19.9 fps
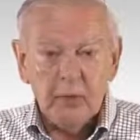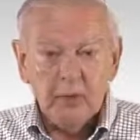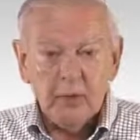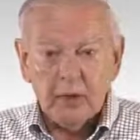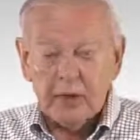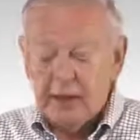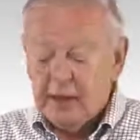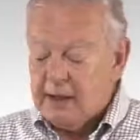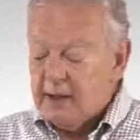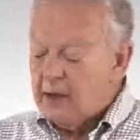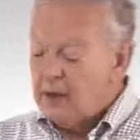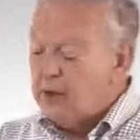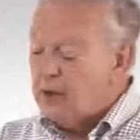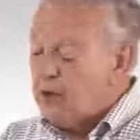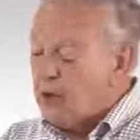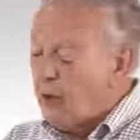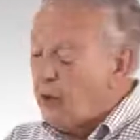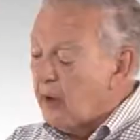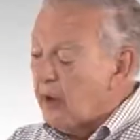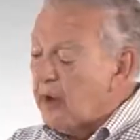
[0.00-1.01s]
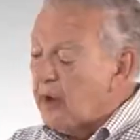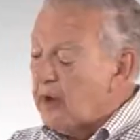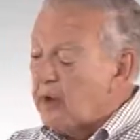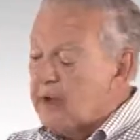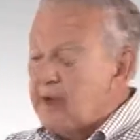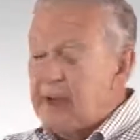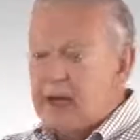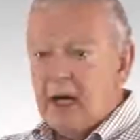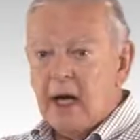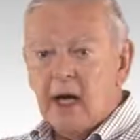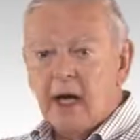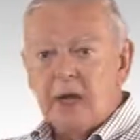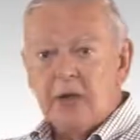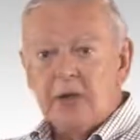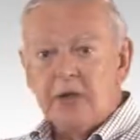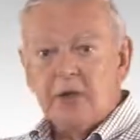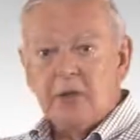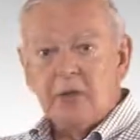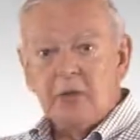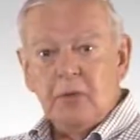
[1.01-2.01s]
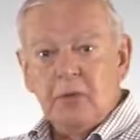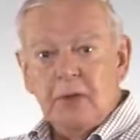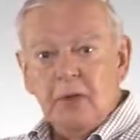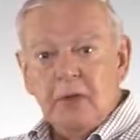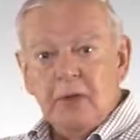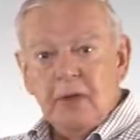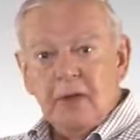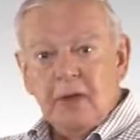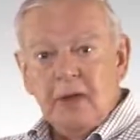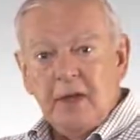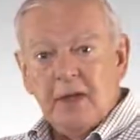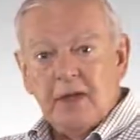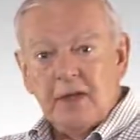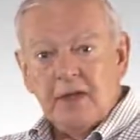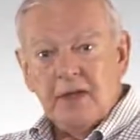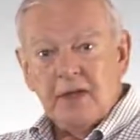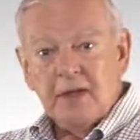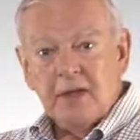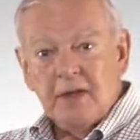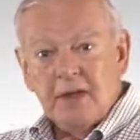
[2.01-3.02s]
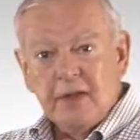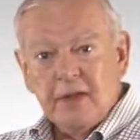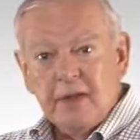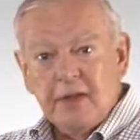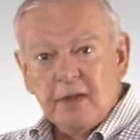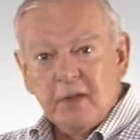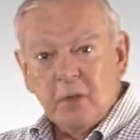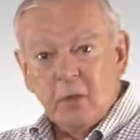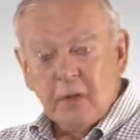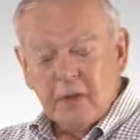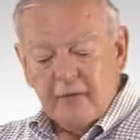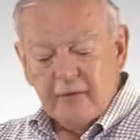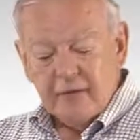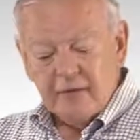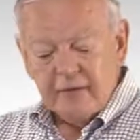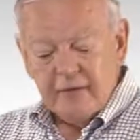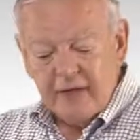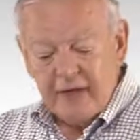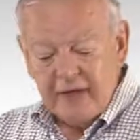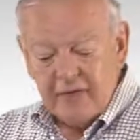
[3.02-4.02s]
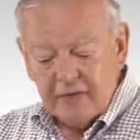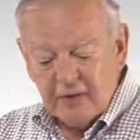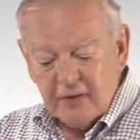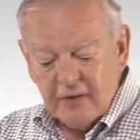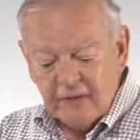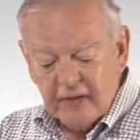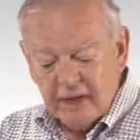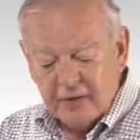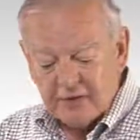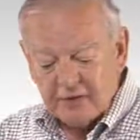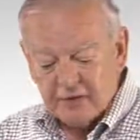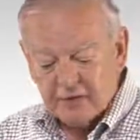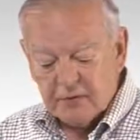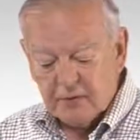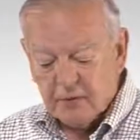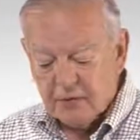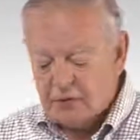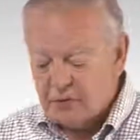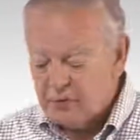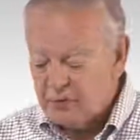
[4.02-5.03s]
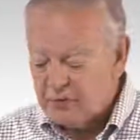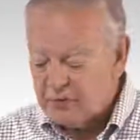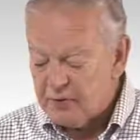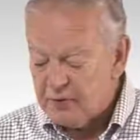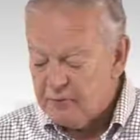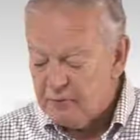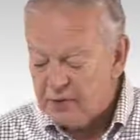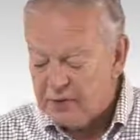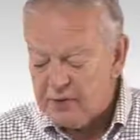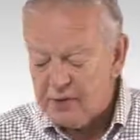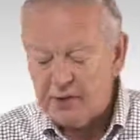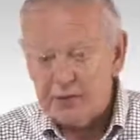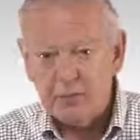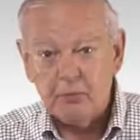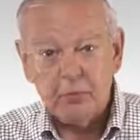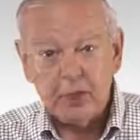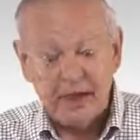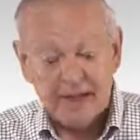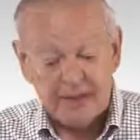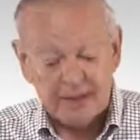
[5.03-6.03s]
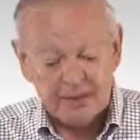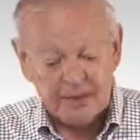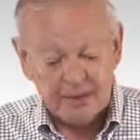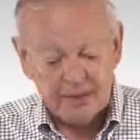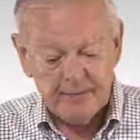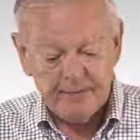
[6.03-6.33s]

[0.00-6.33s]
looking adoringly onto one of his favorite fossils, which was Mrs. Plez.